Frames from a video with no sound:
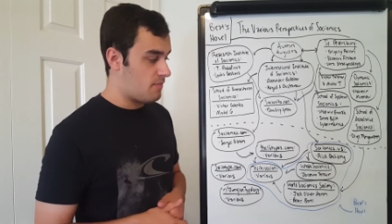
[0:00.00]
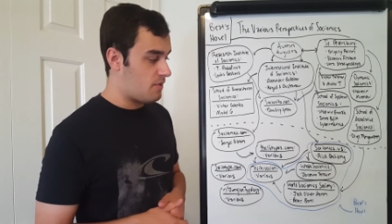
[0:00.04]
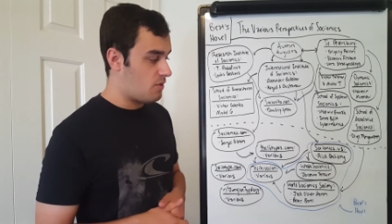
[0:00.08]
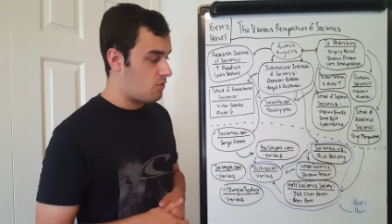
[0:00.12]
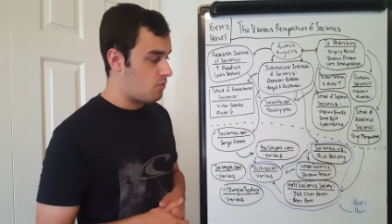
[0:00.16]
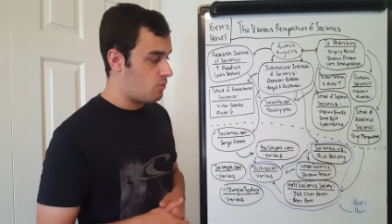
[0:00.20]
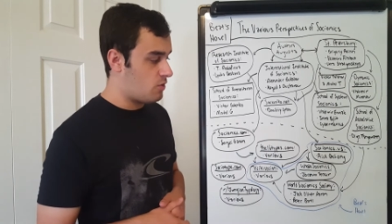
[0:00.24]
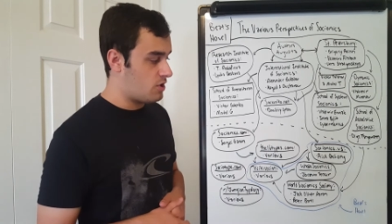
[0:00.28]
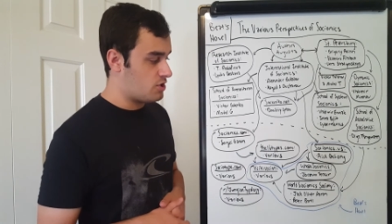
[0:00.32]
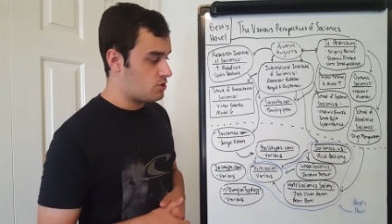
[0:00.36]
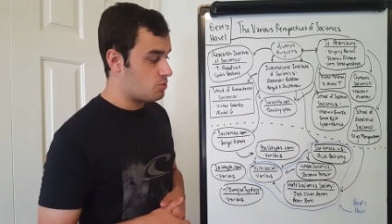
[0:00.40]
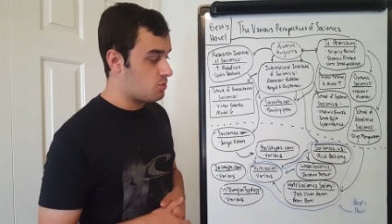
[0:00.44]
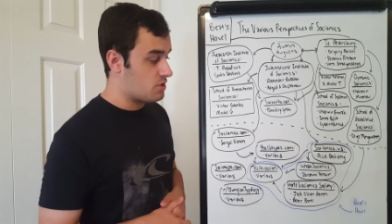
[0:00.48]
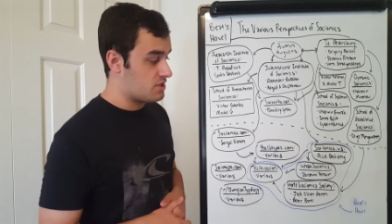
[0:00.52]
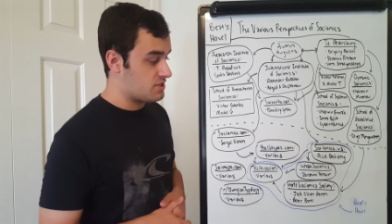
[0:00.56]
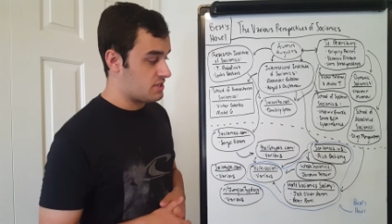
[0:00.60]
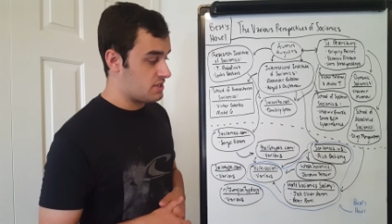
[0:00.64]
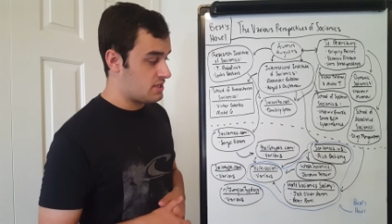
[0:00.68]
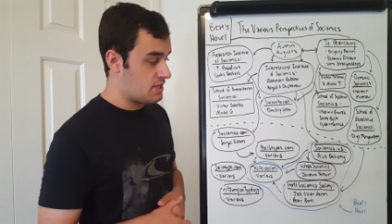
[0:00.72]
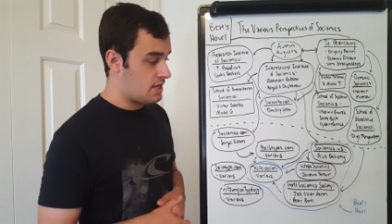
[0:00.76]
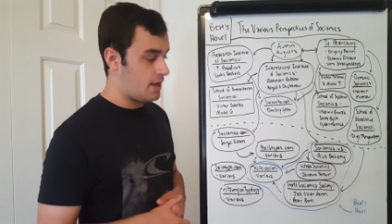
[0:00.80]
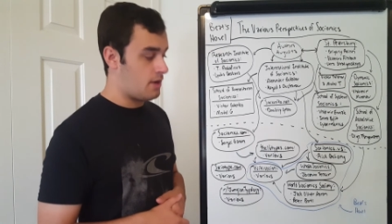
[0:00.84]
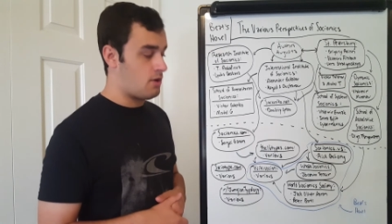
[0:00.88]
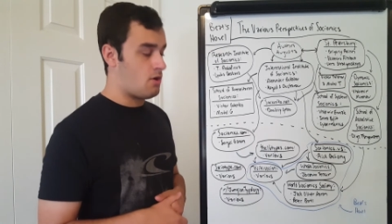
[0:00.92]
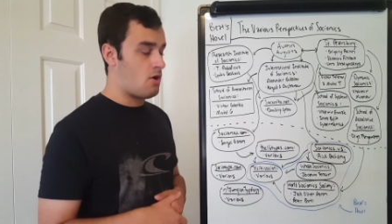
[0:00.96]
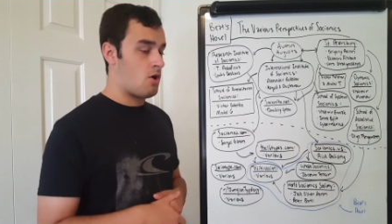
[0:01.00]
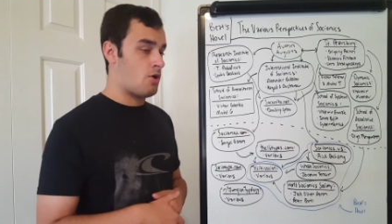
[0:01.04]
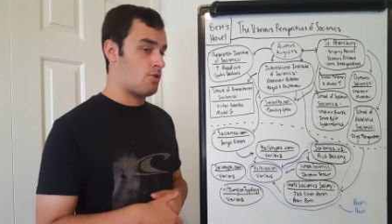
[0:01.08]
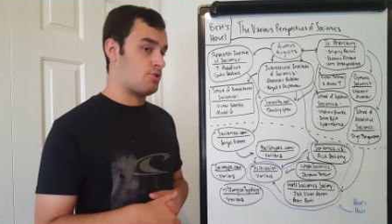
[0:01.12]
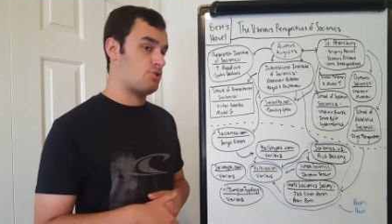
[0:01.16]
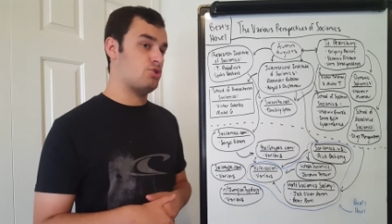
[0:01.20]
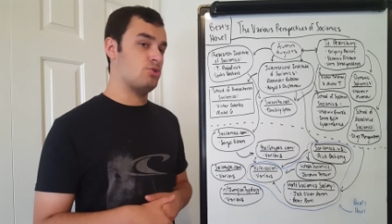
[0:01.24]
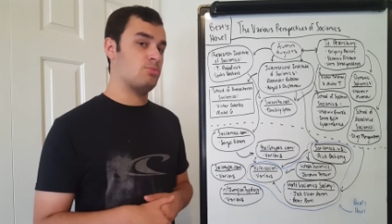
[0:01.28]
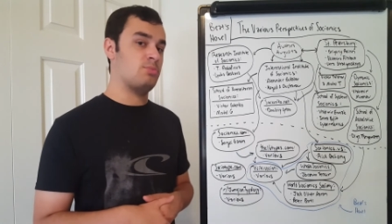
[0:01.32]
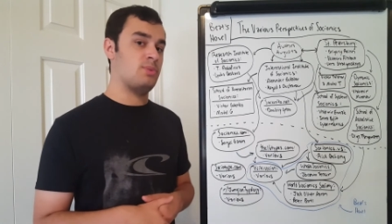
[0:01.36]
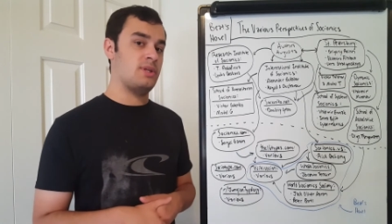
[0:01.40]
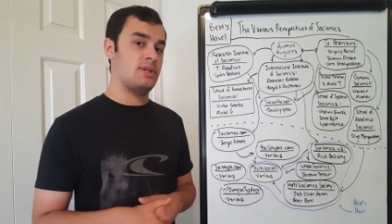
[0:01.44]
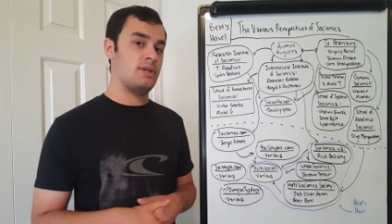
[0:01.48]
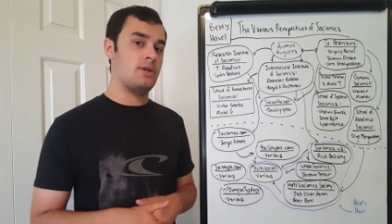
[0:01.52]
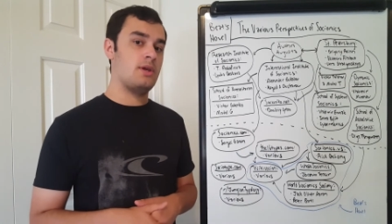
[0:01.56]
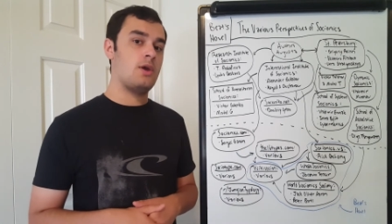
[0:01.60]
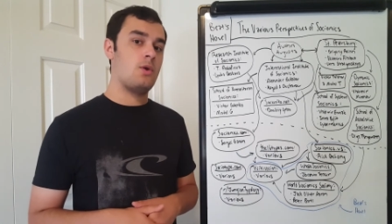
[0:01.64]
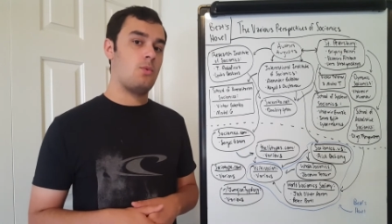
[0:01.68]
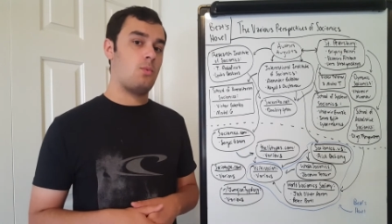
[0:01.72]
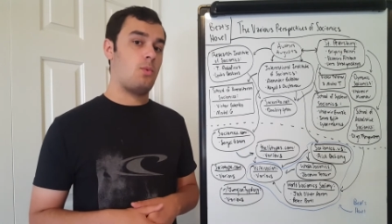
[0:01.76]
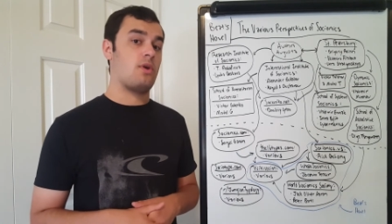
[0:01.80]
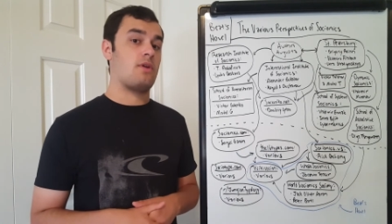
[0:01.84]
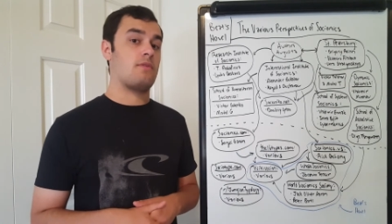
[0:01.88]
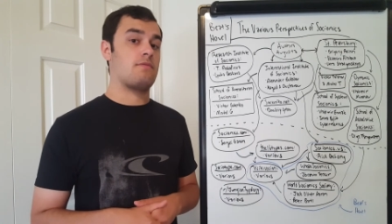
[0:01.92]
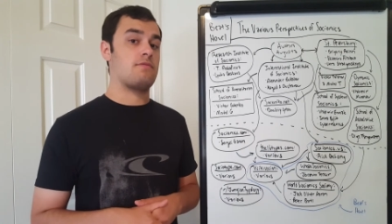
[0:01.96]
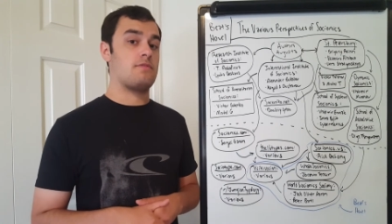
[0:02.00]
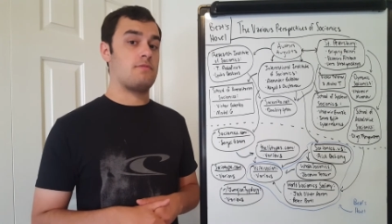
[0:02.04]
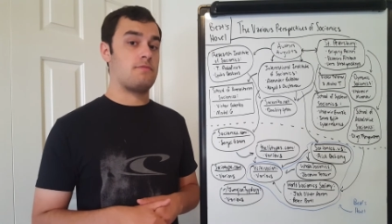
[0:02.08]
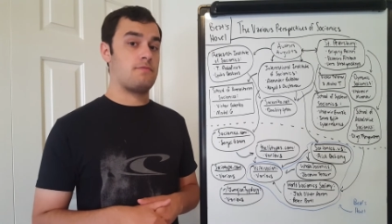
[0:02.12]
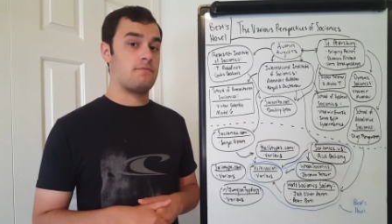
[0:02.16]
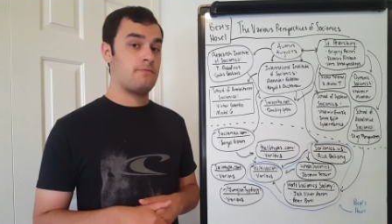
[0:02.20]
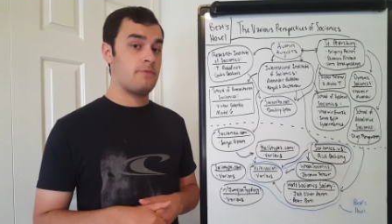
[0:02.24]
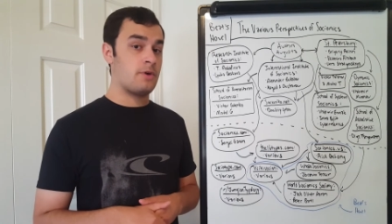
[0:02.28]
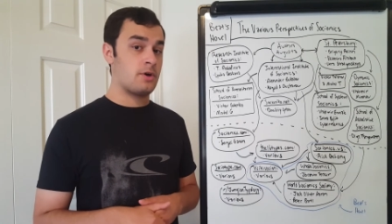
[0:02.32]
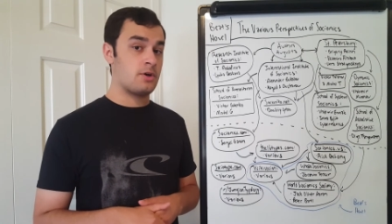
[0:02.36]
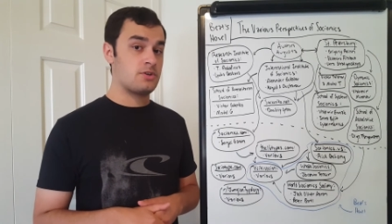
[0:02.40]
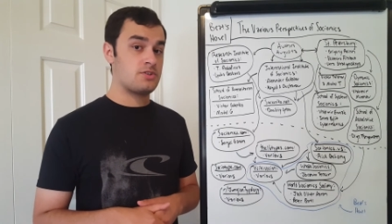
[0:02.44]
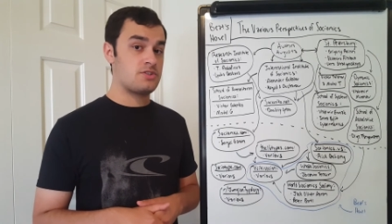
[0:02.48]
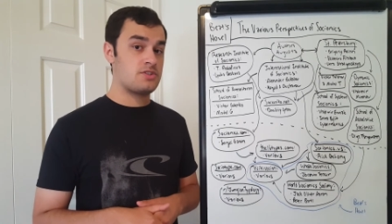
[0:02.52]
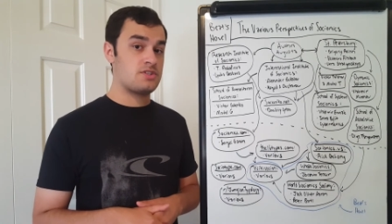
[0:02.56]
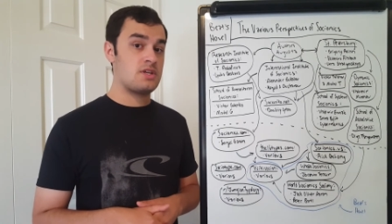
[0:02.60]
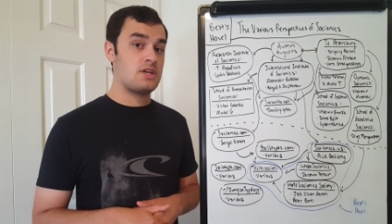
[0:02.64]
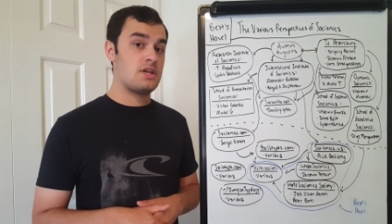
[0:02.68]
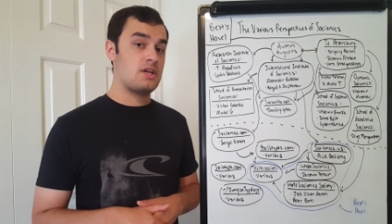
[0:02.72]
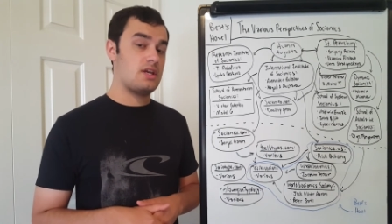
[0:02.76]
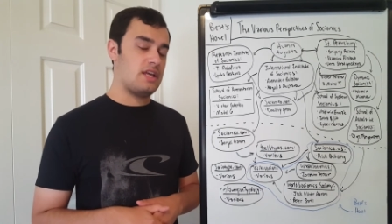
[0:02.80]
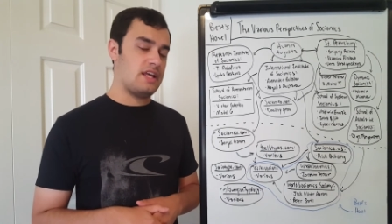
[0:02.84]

which was, again, arguably one of the first